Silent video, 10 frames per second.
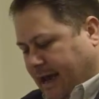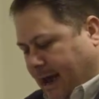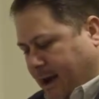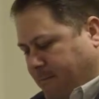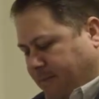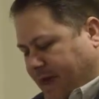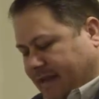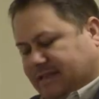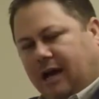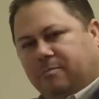Um,
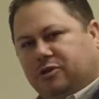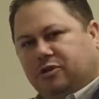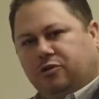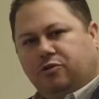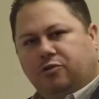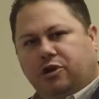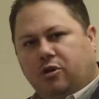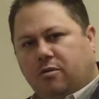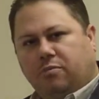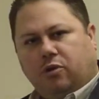that's up to
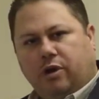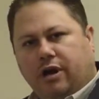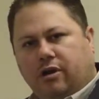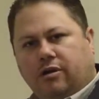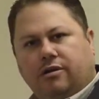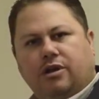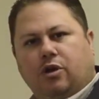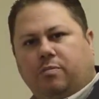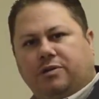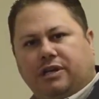your employer.
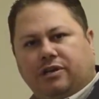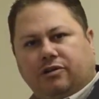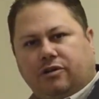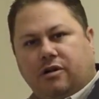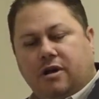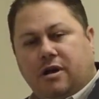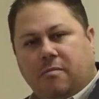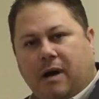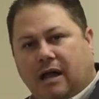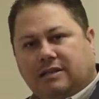Your particular
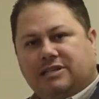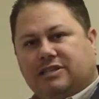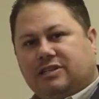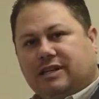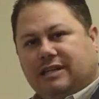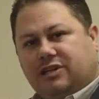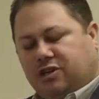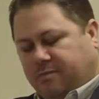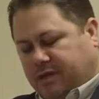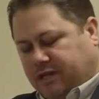policy is going to
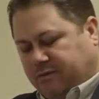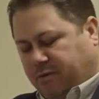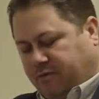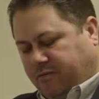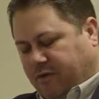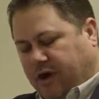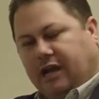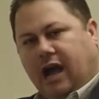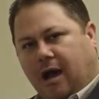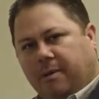determine this, but very
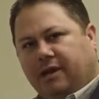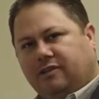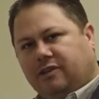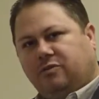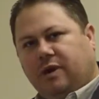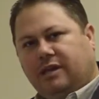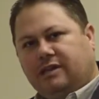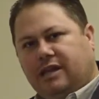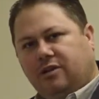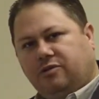common. It's this way in
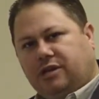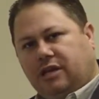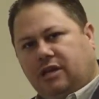DOT.